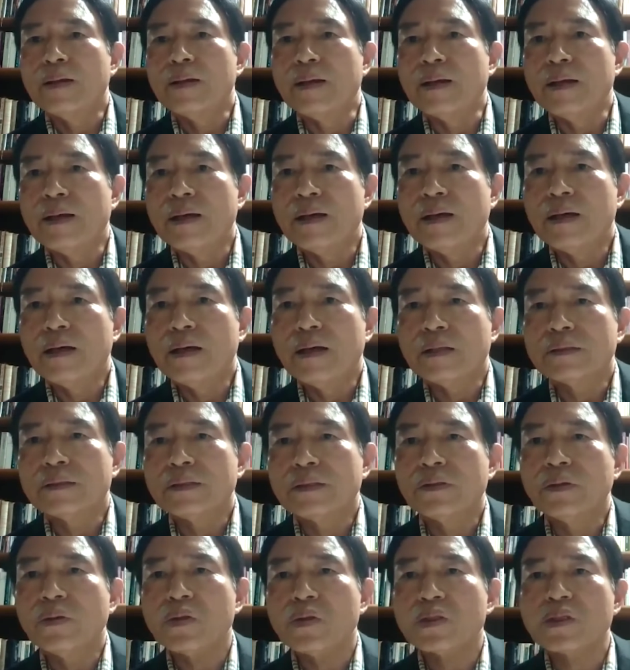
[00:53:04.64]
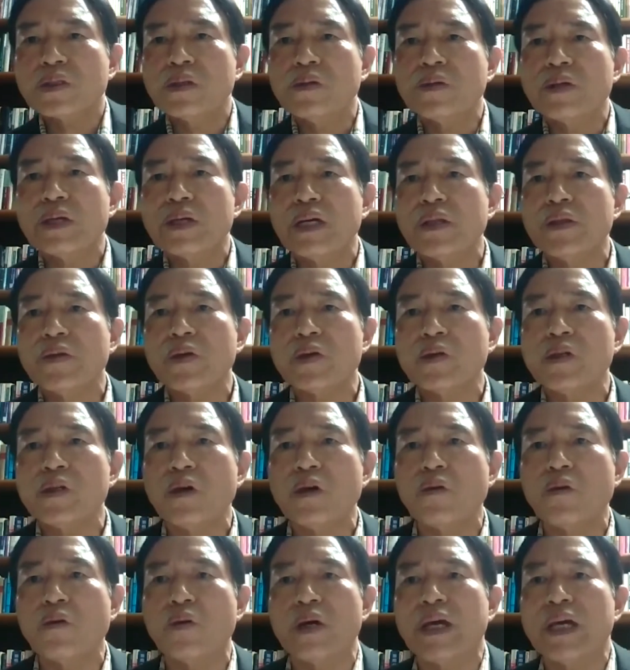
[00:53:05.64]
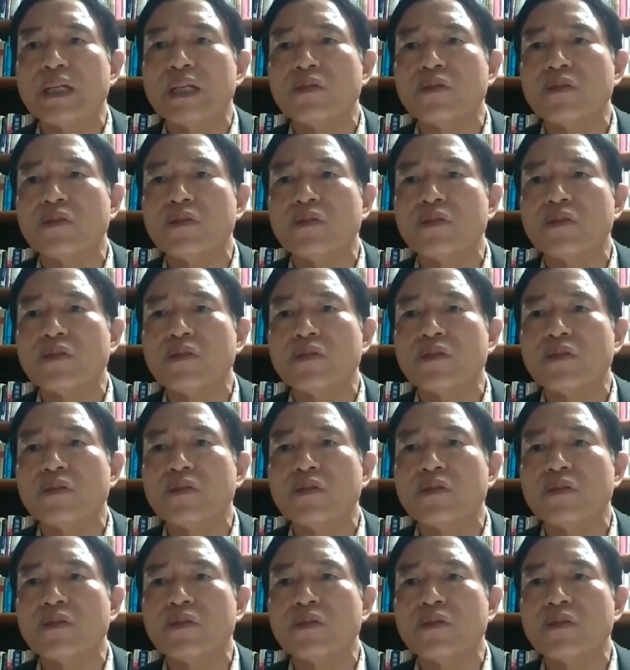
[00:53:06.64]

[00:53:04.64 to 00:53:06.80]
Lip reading: North Korea nuclear warhead